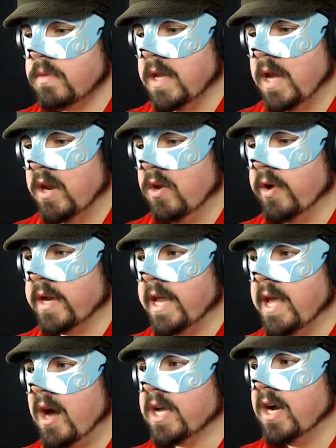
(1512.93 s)
and annoyingly,
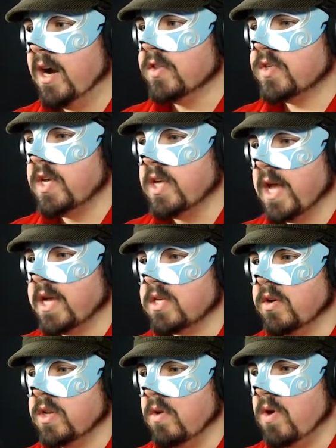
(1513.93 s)
I can't see that, so
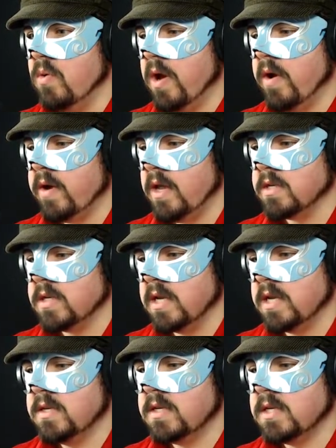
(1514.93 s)
I don't know where it is. It
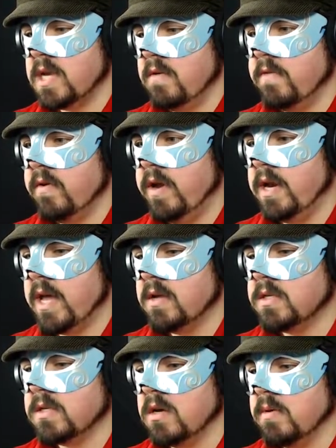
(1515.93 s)
didn't sound very
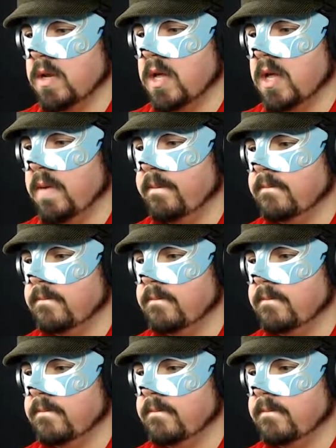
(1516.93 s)
loud, so I'm gonna